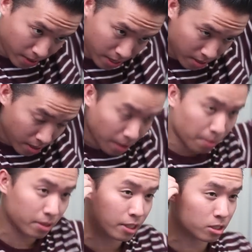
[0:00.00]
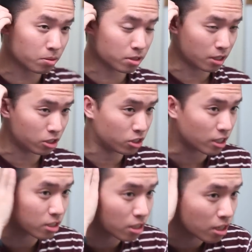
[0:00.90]
weight, but this one's like
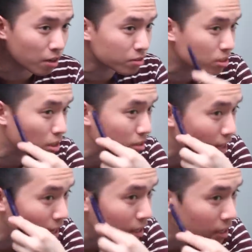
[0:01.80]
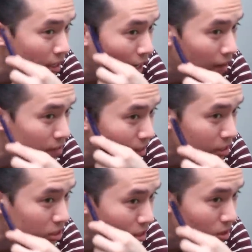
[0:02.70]
just enough so that everything
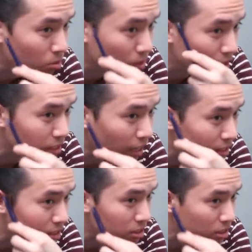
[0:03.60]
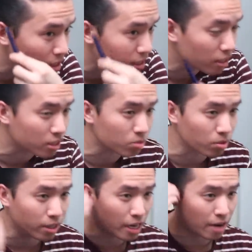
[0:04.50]
is still really nice and slick. It doesn't
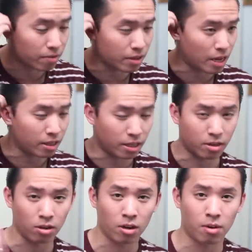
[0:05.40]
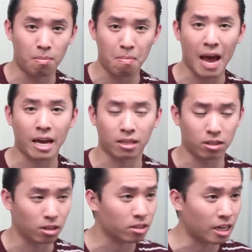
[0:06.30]
really have that like matte
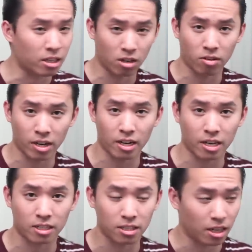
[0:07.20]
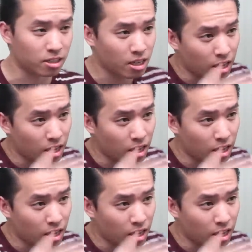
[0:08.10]
look that the Granddad's does